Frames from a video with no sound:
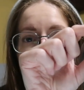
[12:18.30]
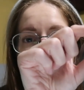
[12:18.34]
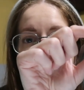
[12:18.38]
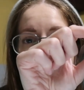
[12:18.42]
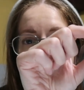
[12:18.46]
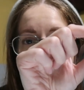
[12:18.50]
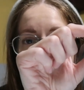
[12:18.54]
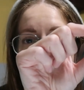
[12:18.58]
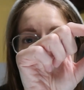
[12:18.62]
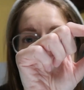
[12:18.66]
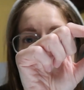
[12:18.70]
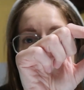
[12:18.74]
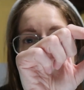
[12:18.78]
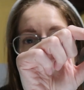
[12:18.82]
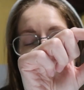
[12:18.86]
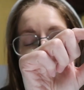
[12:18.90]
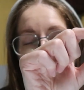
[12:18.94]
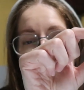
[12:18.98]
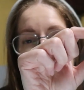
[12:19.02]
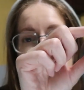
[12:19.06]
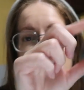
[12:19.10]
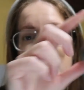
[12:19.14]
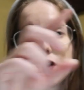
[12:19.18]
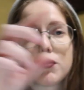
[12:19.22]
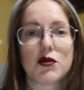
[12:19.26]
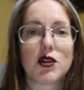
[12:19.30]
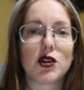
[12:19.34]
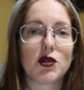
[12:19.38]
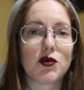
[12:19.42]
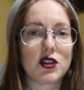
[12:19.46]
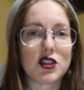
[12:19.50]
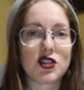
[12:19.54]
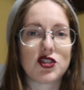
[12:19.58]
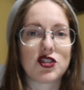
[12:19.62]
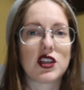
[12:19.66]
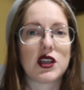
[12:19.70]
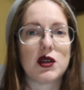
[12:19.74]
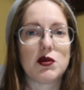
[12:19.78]
back of the shoulder armor,
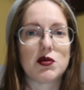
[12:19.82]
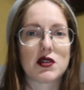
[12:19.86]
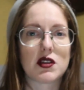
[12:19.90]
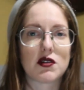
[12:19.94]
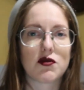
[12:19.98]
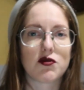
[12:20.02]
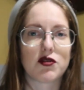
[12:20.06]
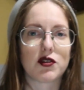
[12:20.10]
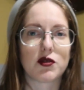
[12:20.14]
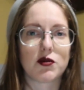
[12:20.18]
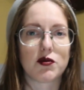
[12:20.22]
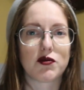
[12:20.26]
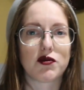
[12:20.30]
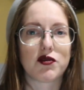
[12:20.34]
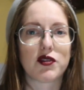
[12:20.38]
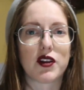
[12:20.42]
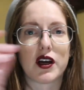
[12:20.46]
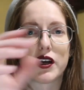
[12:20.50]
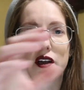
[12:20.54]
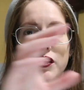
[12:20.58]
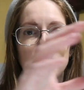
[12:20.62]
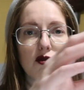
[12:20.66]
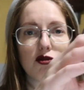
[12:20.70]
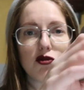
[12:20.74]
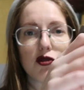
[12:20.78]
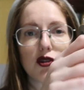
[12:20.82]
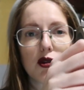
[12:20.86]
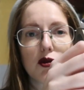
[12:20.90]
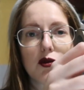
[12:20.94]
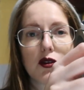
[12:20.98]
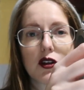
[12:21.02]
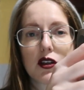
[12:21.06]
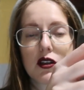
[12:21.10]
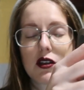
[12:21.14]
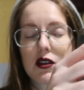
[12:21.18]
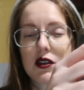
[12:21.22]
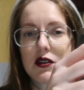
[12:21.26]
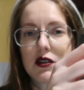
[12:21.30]
which keeps it from flying
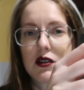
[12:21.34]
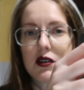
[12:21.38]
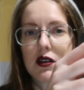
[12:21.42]
forward.